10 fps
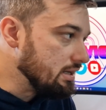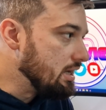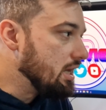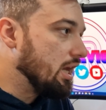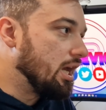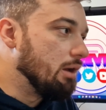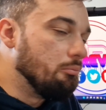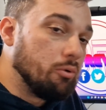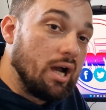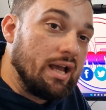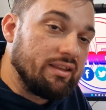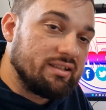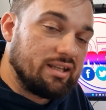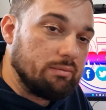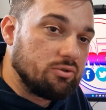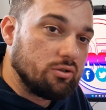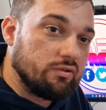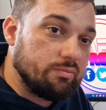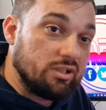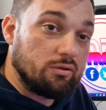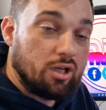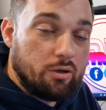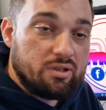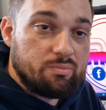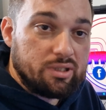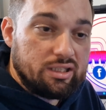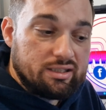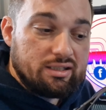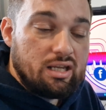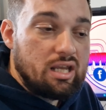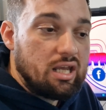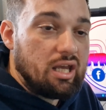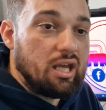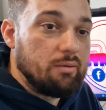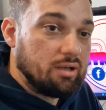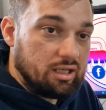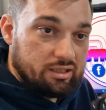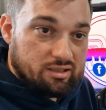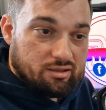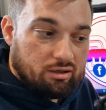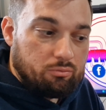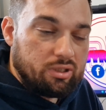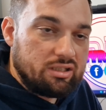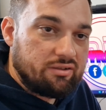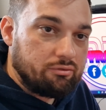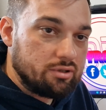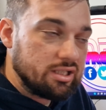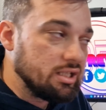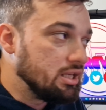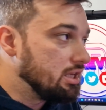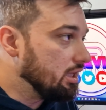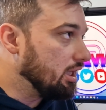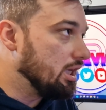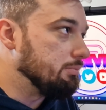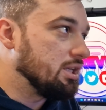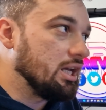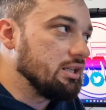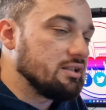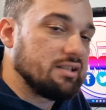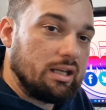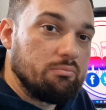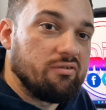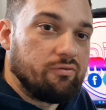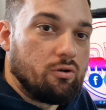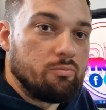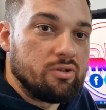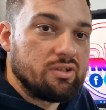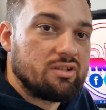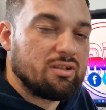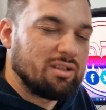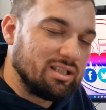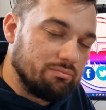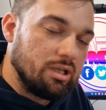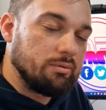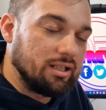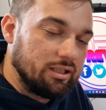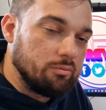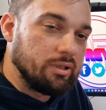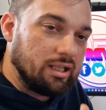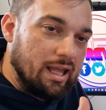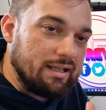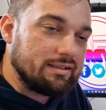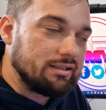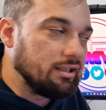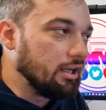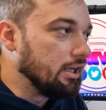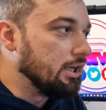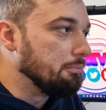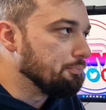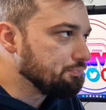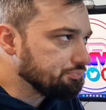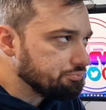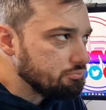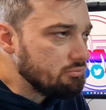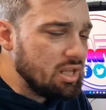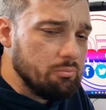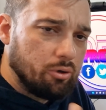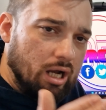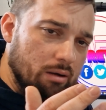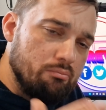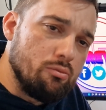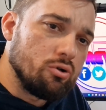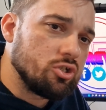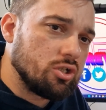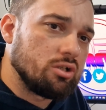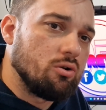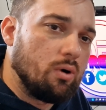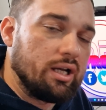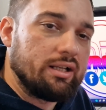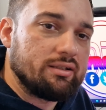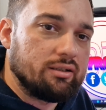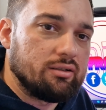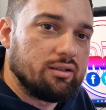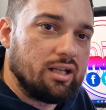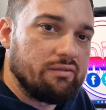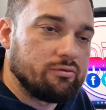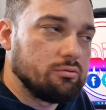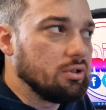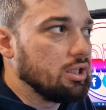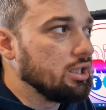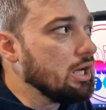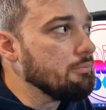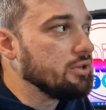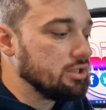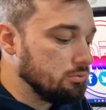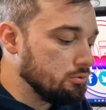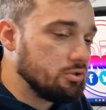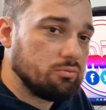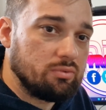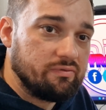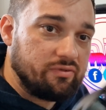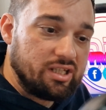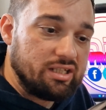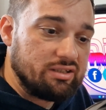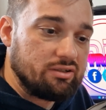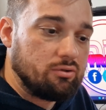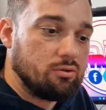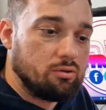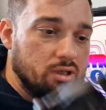but at the same sort of speed, so lower speeds, like the SilentWings 3, you're getting the same performance, maybe a little bit less, but at a much quieter level than you would with these or